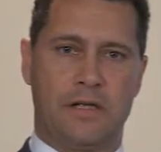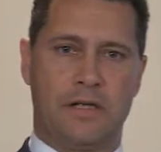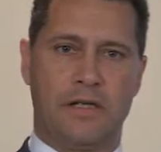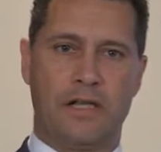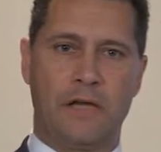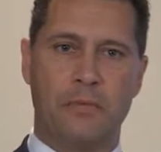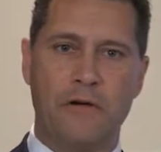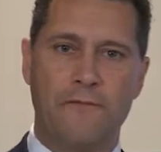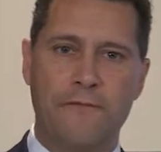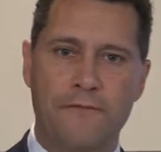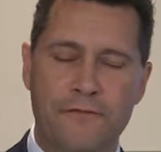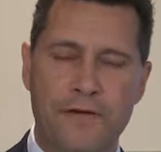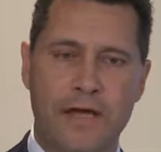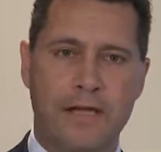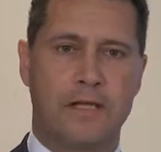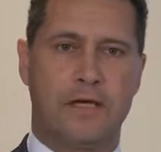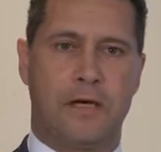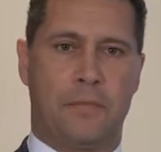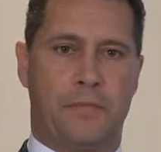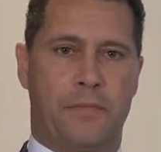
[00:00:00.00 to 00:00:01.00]
They were fed
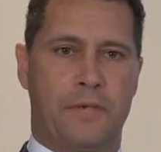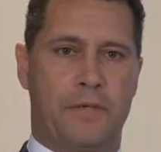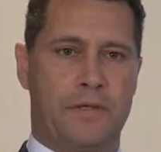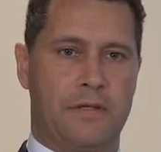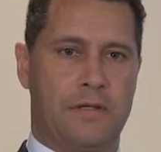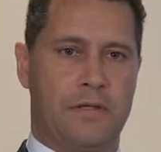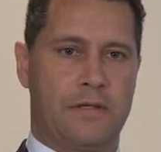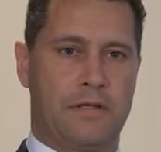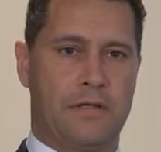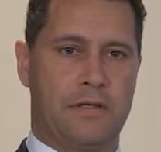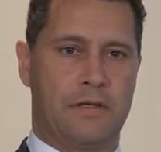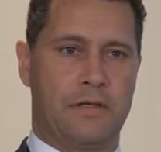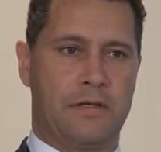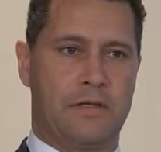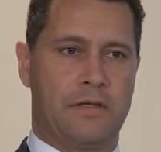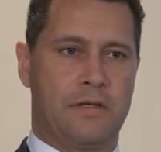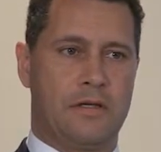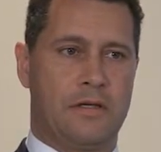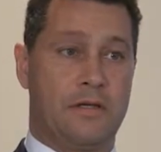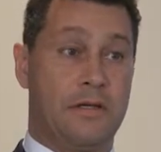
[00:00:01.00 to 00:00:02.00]
up.
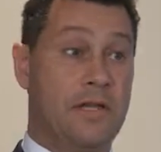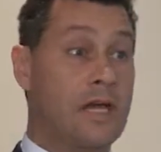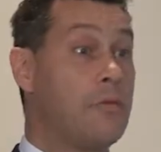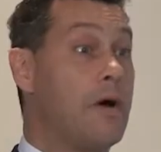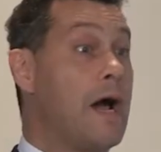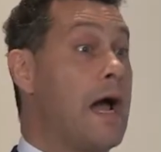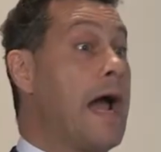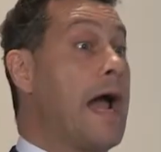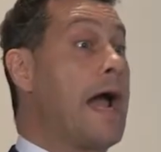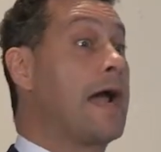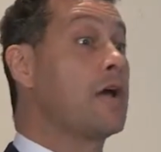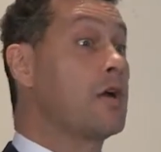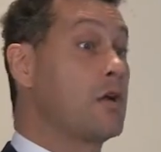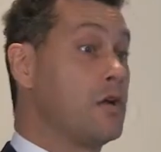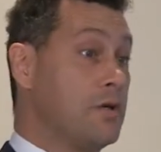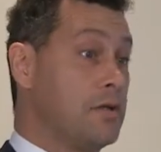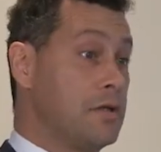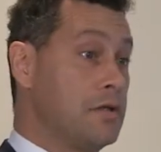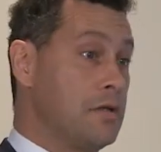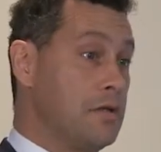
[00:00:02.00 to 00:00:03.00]
They were
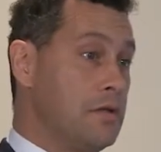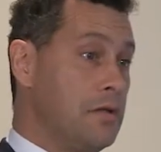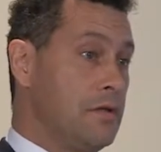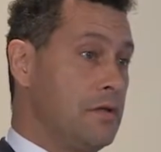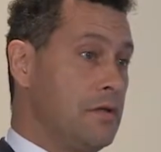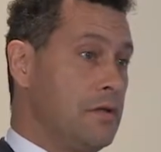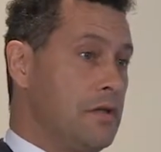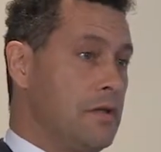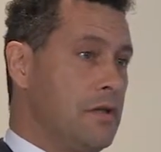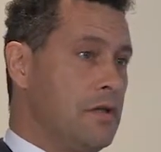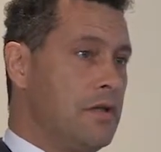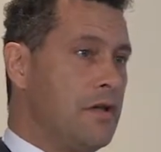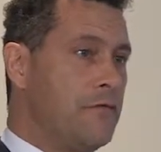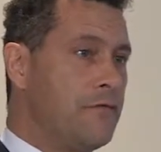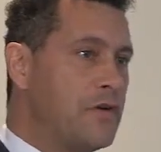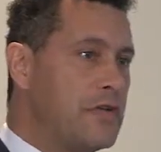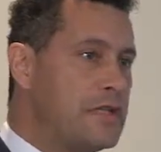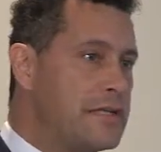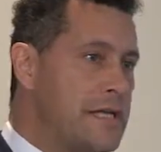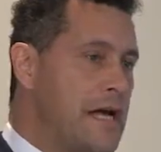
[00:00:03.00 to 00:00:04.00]
angered that
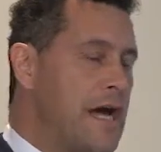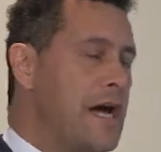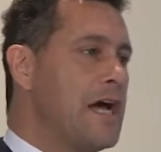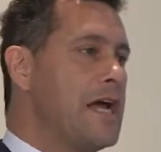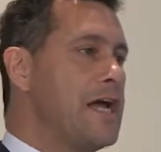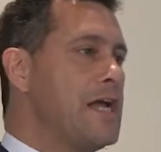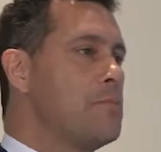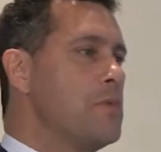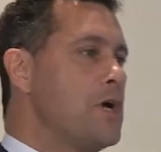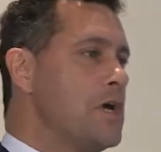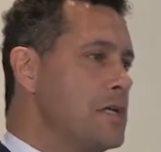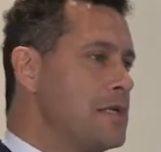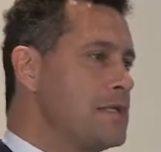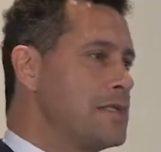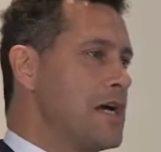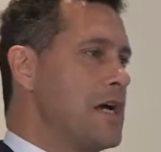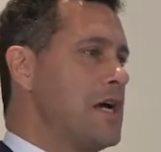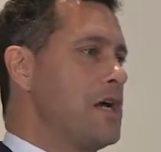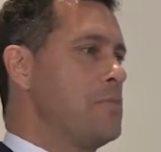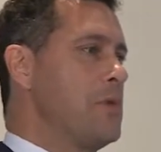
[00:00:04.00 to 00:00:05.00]
for time and
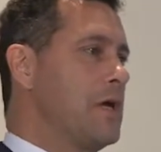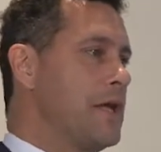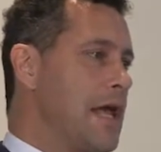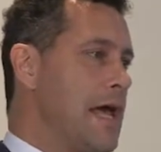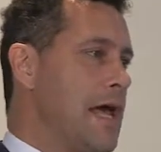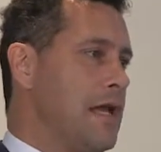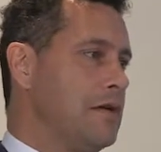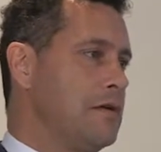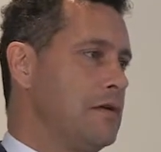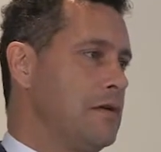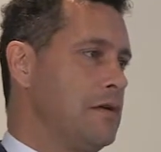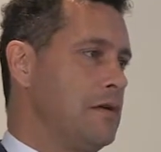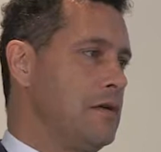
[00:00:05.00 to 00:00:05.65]
time again,